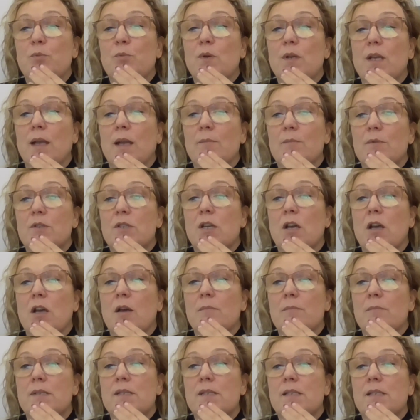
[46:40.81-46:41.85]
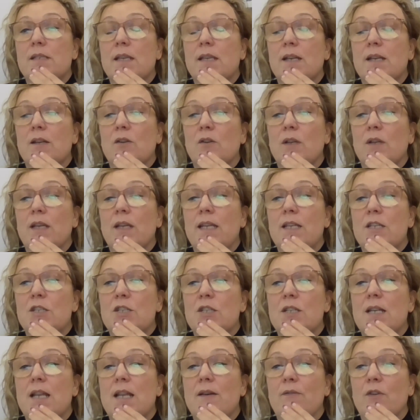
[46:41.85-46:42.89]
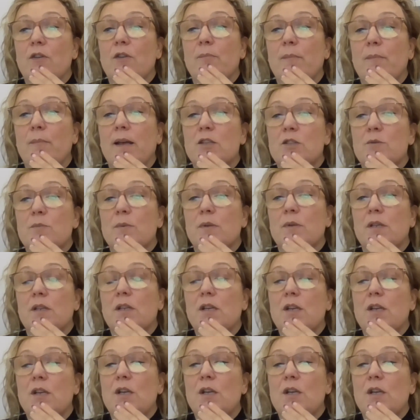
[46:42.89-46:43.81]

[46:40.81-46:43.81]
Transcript: bootcamp to upskill each level of management